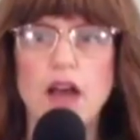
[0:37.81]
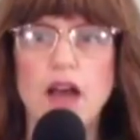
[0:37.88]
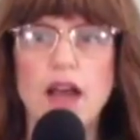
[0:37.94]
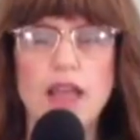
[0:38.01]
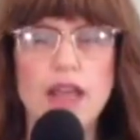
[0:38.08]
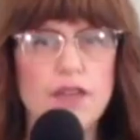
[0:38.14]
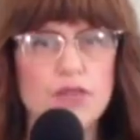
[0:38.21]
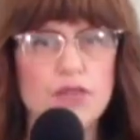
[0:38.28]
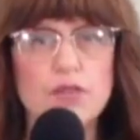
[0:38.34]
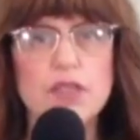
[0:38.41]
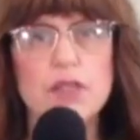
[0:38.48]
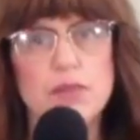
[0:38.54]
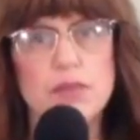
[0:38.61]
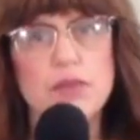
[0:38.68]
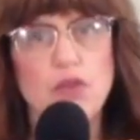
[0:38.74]
I have a
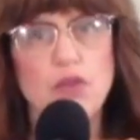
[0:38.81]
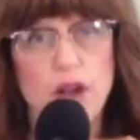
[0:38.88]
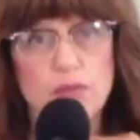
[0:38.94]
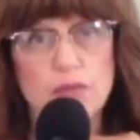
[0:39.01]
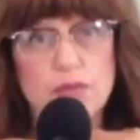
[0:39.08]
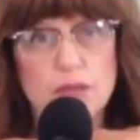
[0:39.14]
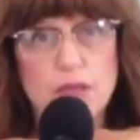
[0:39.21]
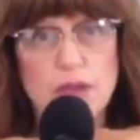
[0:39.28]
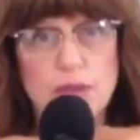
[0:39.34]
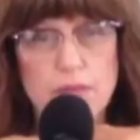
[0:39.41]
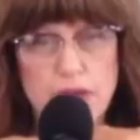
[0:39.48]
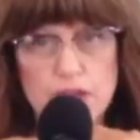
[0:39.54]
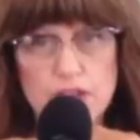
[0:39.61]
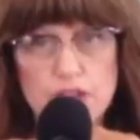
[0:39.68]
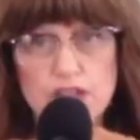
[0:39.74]
really big problem in my
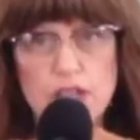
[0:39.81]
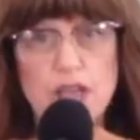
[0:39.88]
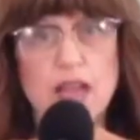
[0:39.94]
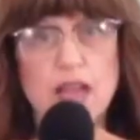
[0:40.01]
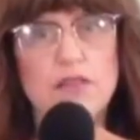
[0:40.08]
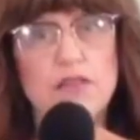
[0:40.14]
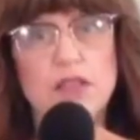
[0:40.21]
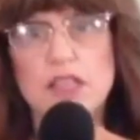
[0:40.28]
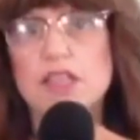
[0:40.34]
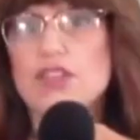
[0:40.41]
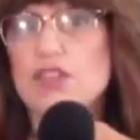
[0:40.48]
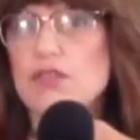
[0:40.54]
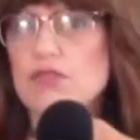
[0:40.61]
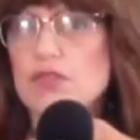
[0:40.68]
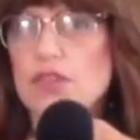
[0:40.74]
marriage, and I really
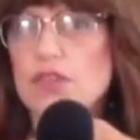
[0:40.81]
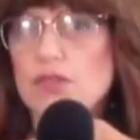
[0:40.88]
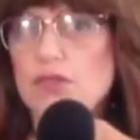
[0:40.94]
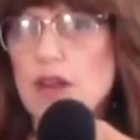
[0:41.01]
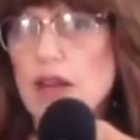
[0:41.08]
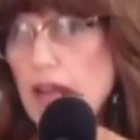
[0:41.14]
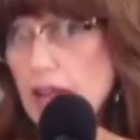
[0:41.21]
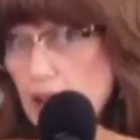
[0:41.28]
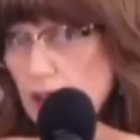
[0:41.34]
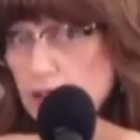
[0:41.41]
don't know how